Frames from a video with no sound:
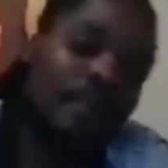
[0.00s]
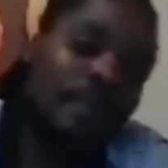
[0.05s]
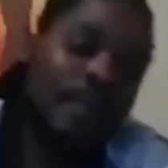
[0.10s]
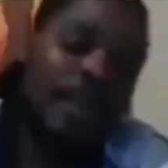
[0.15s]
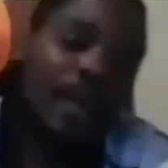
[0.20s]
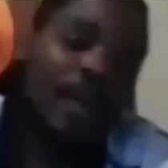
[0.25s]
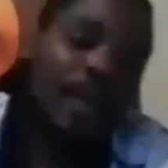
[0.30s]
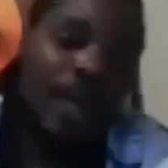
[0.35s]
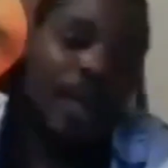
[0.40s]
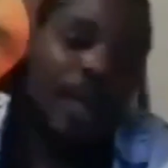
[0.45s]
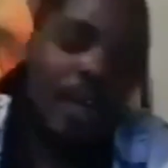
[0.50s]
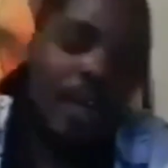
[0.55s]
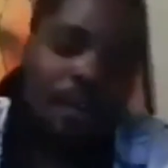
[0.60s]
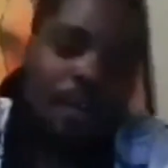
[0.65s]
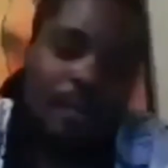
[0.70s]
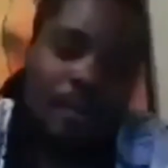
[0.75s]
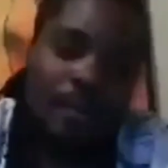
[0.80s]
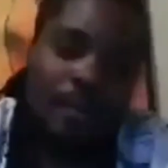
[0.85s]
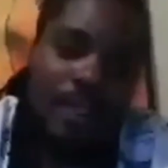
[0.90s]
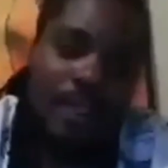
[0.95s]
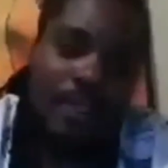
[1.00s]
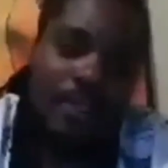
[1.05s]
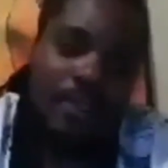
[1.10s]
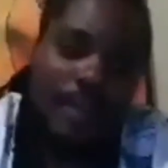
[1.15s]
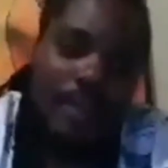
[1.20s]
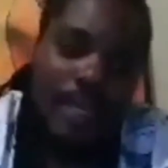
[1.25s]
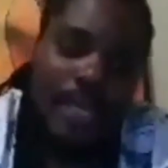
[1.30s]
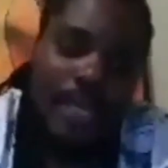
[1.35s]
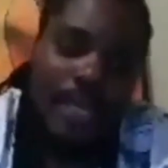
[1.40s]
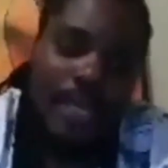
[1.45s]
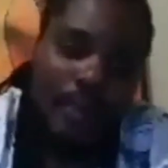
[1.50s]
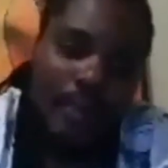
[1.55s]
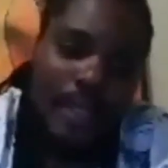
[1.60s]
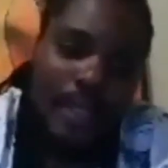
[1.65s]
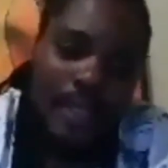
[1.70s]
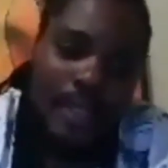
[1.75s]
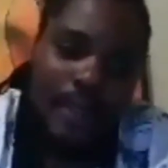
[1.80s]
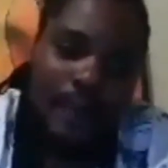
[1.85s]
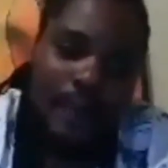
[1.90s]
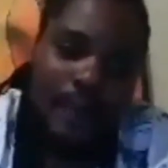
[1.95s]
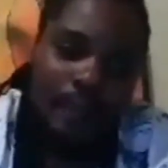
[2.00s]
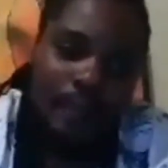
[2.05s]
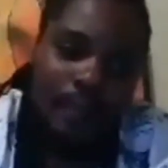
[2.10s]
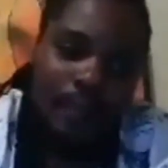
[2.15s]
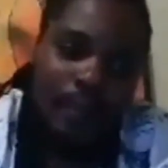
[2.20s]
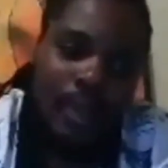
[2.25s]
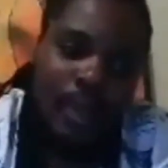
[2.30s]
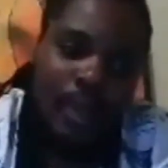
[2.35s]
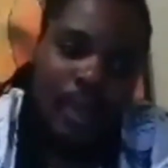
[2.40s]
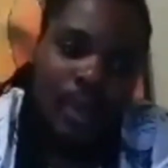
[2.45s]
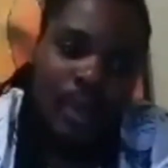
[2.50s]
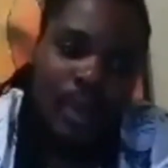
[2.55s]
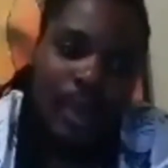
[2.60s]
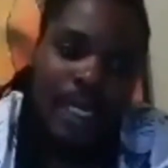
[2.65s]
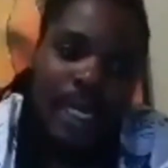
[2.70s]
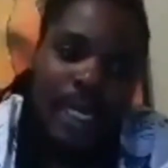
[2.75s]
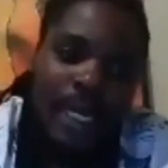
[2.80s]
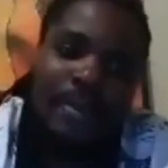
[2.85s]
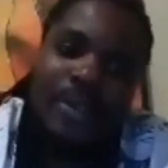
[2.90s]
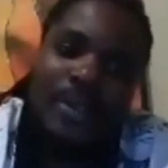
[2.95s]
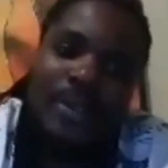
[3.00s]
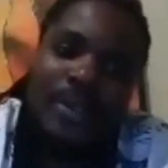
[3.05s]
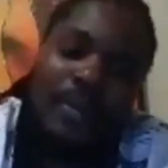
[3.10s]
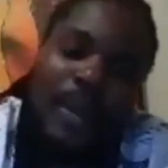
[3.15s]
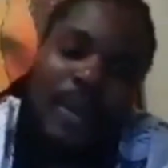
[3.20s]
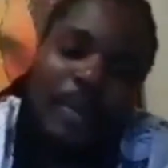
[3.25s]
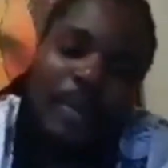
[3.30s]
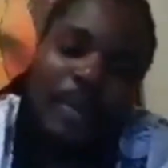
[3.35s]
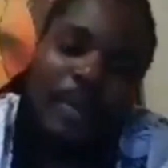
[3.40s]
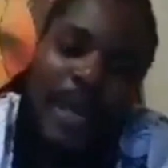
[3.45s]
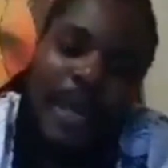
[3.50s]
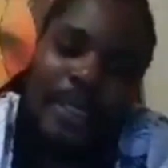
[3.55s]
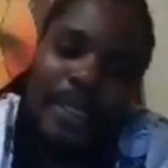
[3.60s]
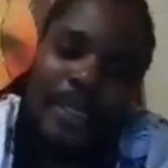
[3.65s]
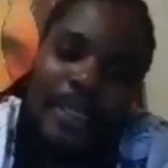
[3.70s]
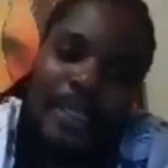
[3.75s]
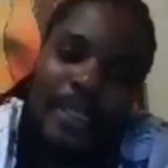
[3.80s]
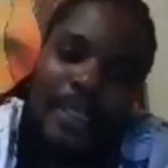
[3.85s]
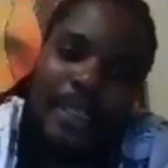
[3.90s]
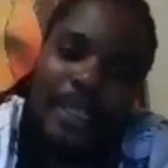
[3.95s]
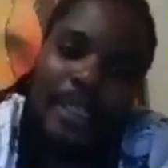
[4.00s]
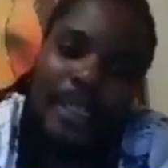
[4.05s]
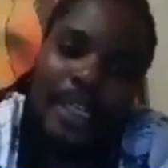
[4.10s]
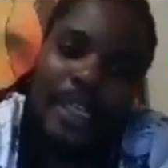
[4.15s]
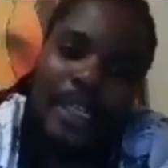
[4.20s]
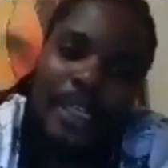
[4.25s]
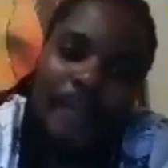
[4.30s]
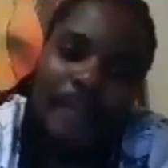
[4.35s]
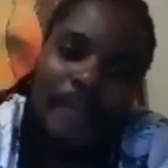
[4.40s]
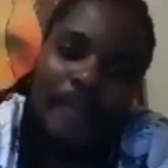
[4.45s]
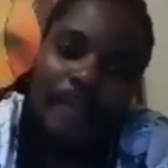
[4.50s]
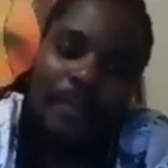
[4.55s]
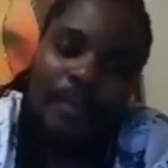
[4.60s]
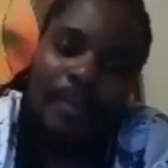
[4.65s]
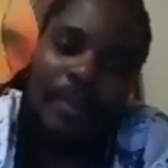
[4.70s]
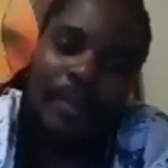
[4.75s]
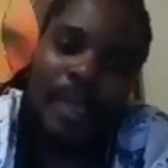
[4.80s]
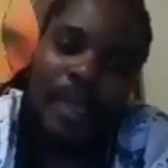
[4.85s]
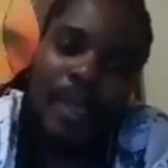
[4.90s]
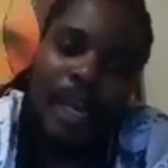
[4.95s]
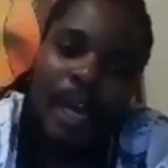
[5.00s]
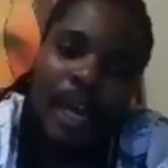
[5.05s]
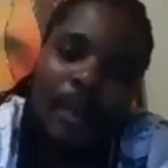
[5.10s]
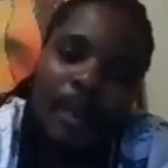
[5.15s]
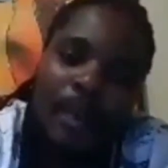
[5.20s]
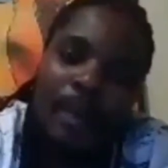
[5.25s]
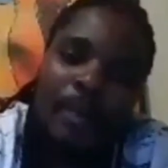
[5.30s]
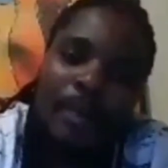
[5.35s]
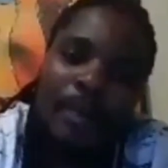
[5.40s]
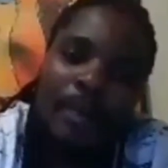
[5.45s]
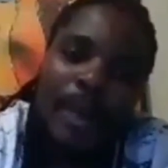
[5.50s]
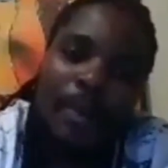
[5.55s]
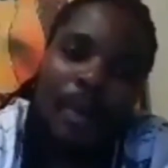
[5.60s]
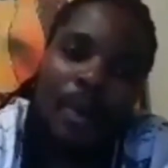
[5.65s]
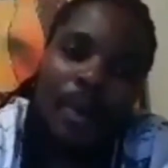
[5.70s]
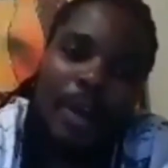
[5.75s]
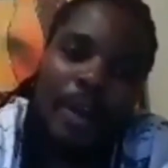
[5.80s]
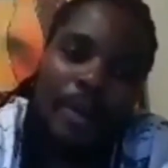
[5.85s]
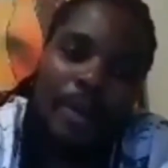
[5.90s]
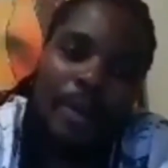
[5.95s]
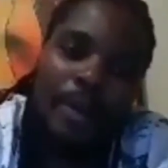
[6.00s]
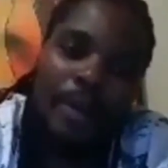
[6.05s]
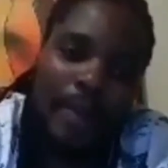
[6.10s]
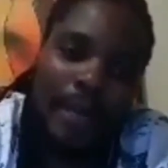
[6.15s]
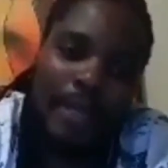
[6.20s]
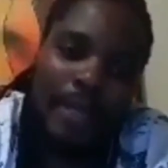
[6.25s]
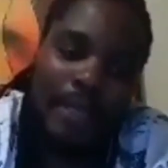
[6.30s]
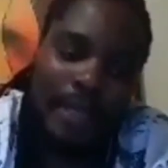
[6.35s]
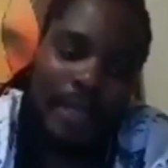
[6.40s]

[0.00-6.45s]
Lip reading: To begin with, what comes into my mind is the popular poem by,